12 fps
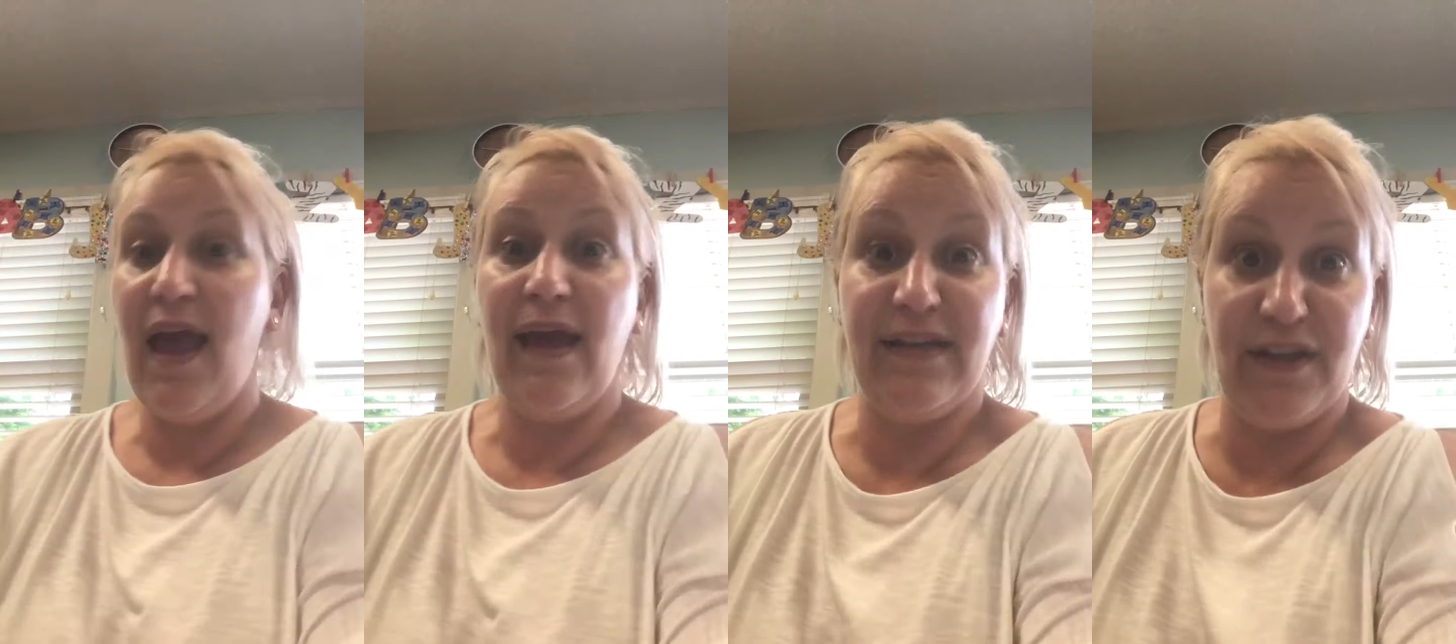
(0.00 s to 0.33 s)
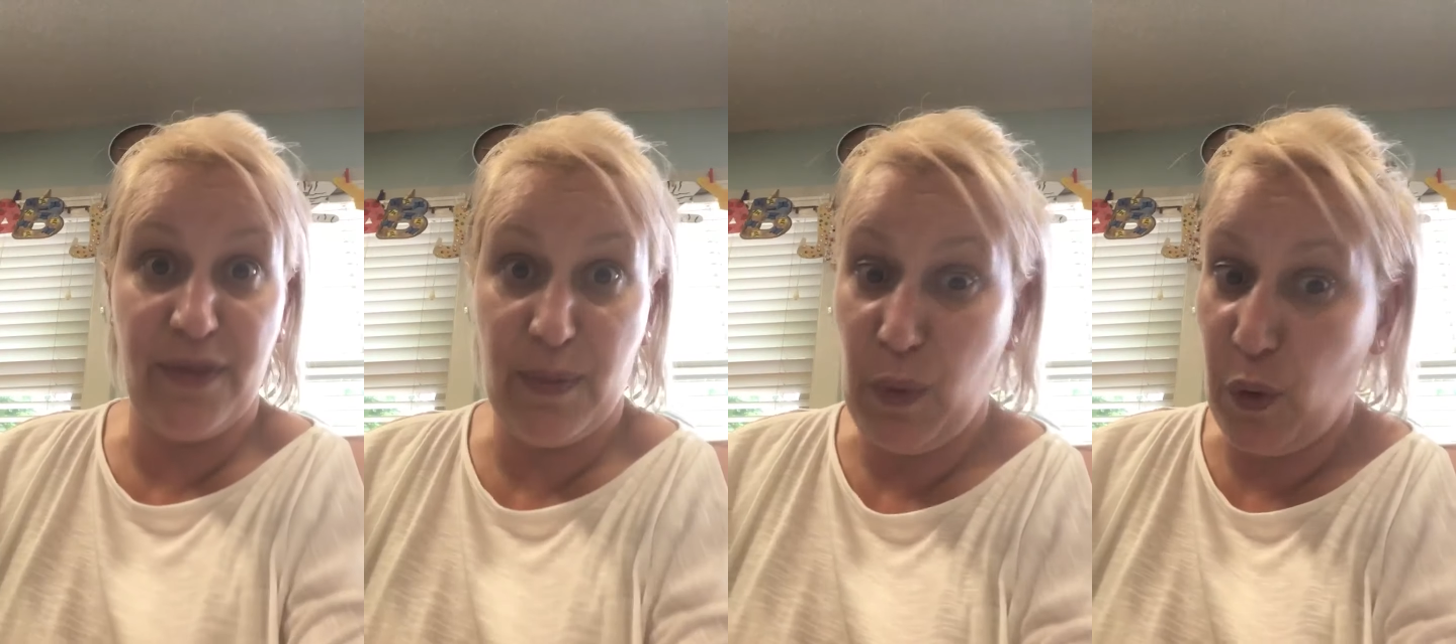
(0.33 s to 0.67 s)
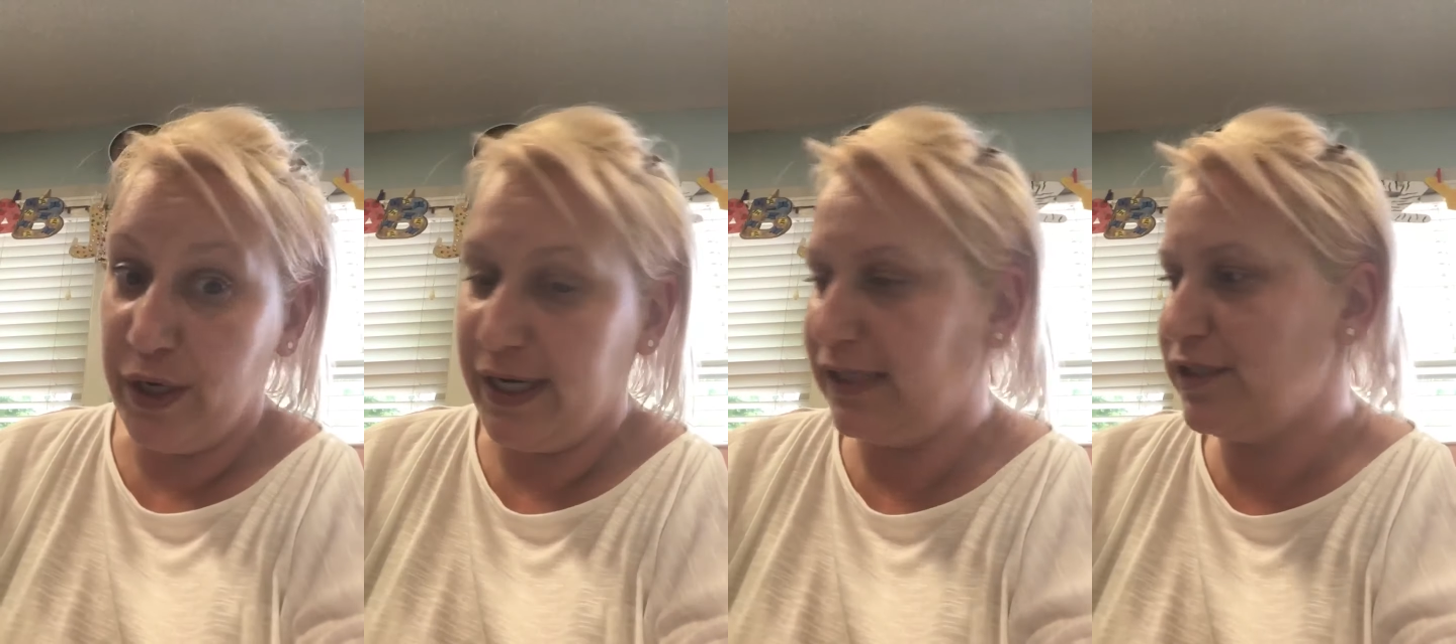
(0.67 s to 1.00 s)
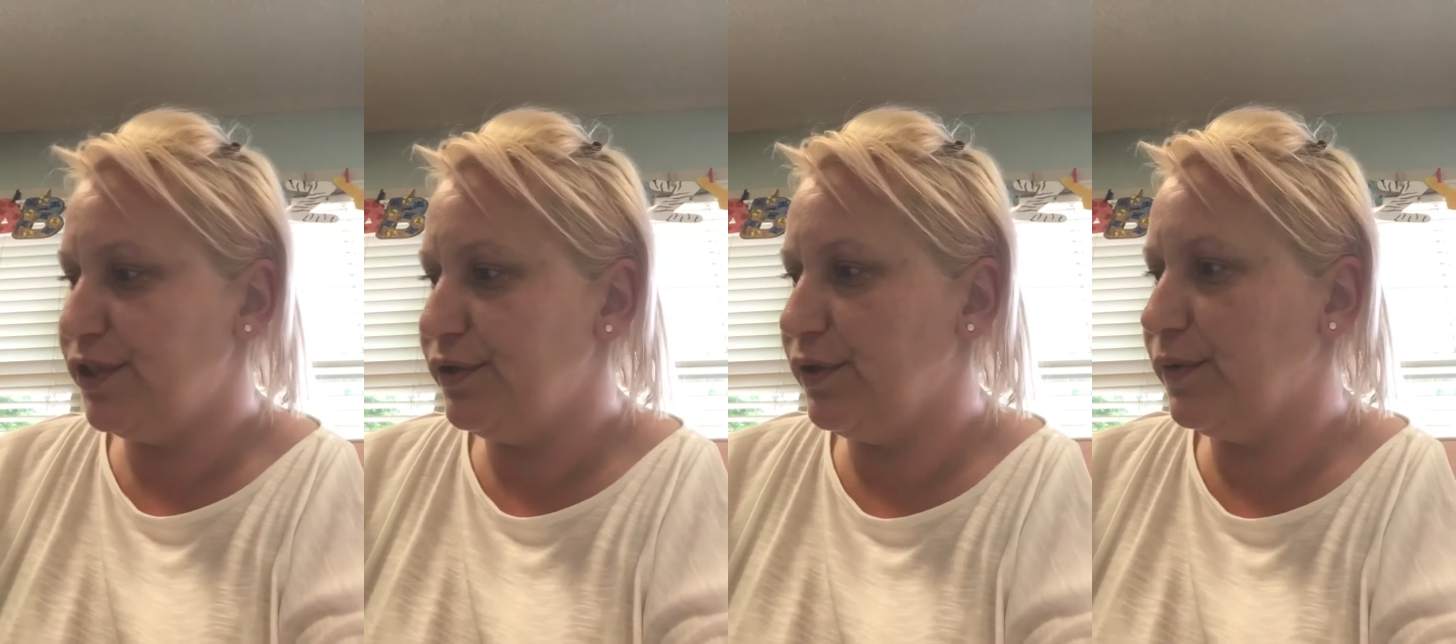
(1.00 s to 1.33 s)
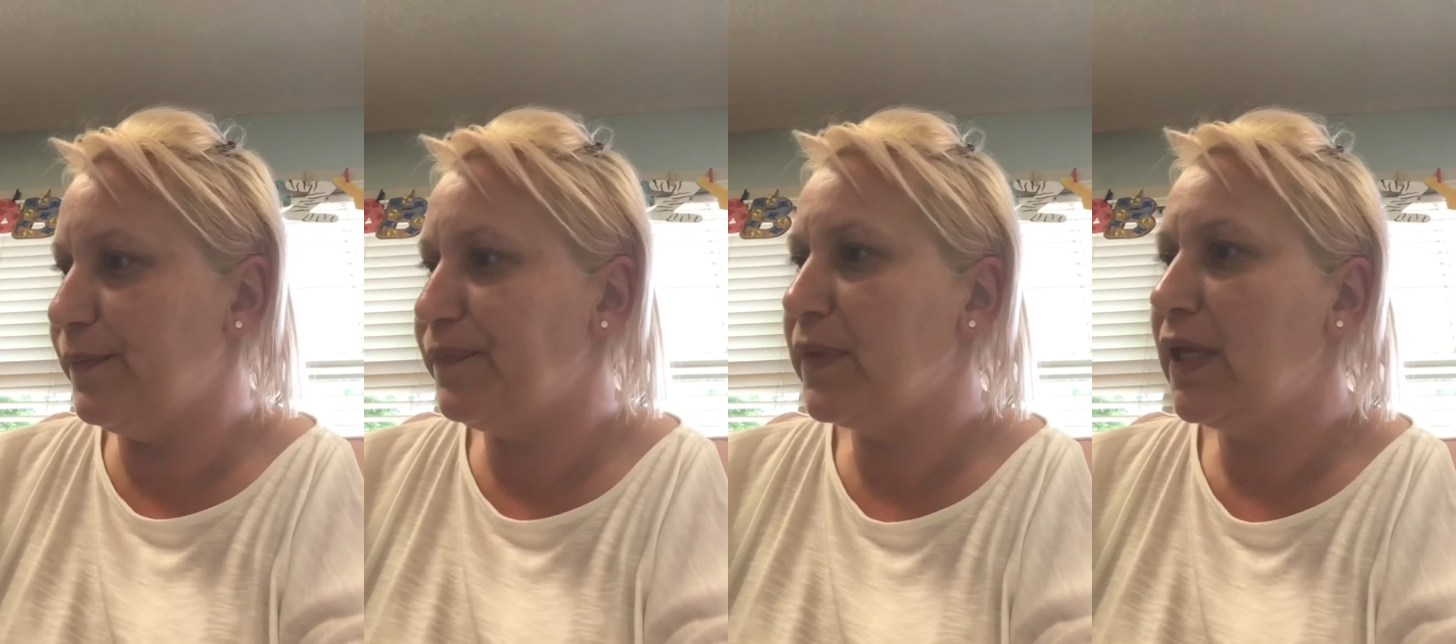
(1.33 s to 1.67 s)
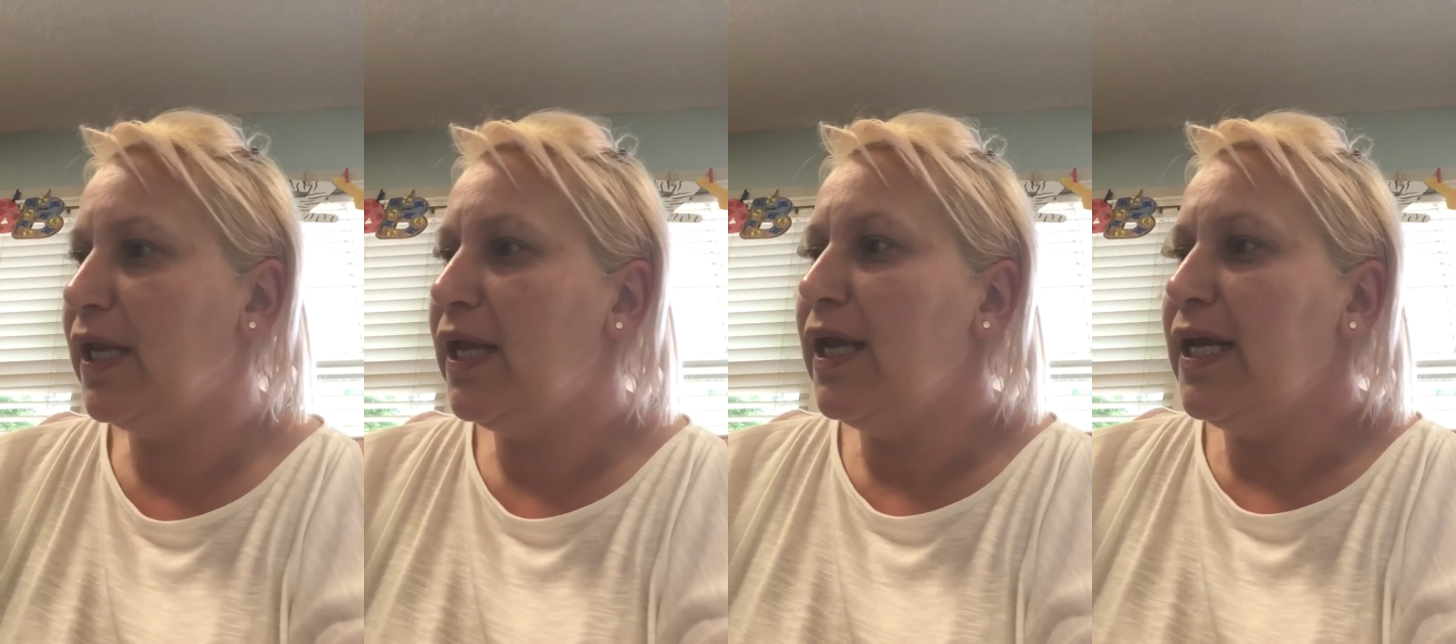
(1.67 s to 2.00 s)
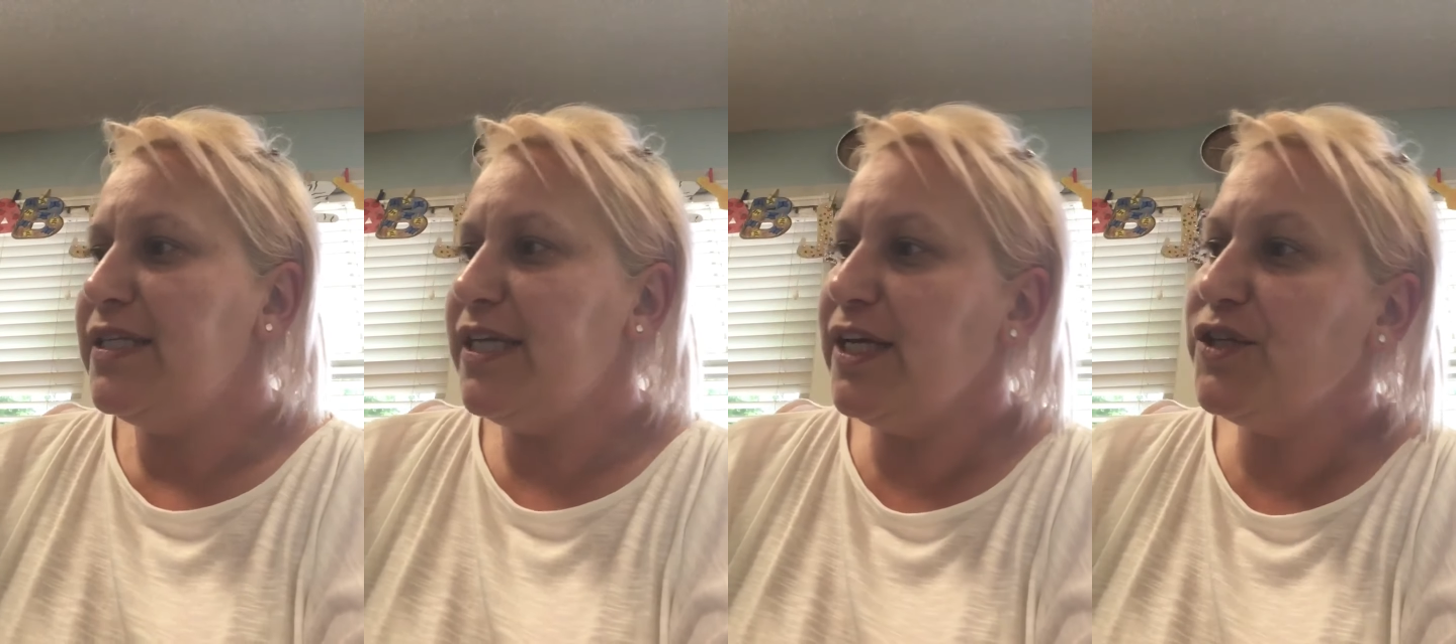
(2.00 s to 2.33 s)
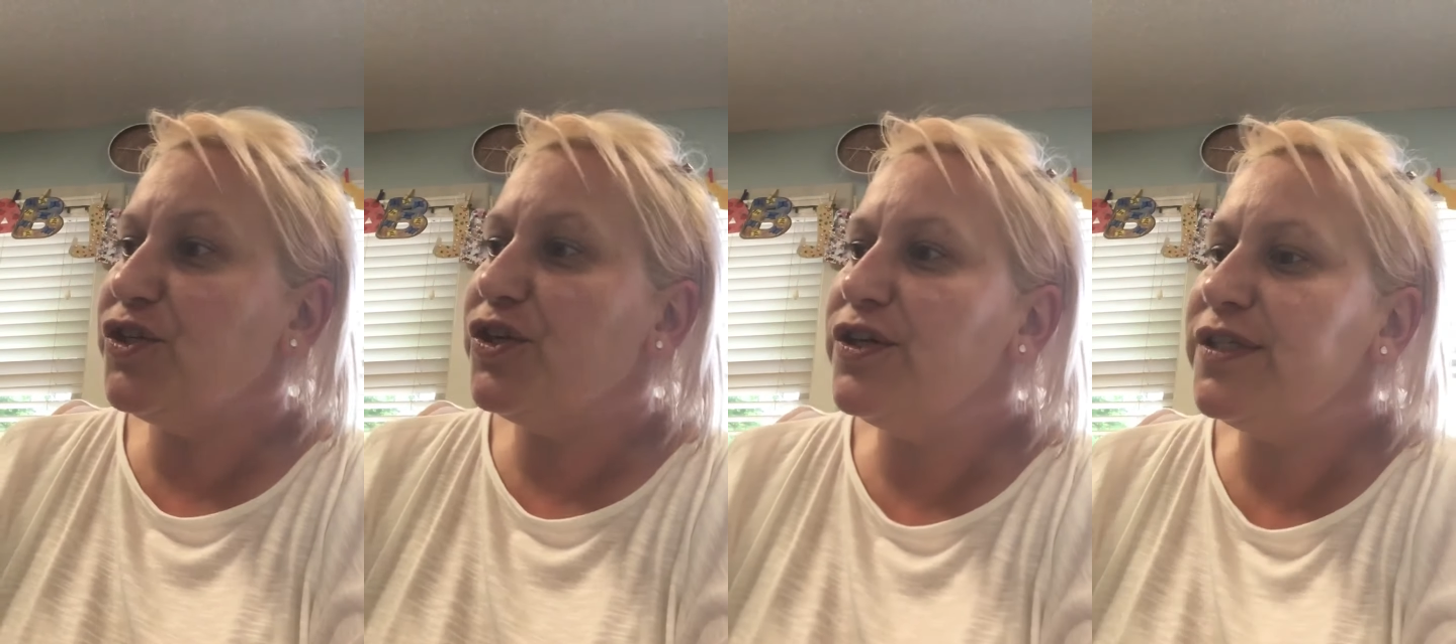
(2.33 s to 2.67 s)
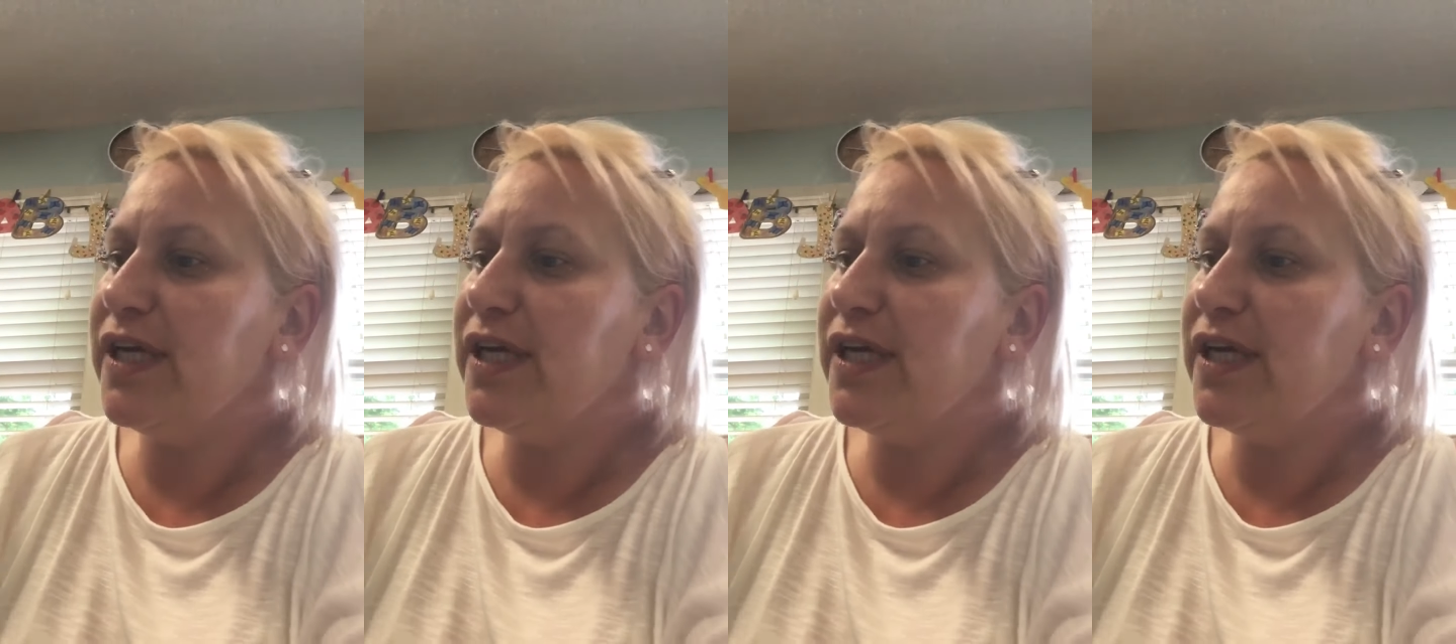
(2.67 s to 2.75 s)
and in the morning too. Teachers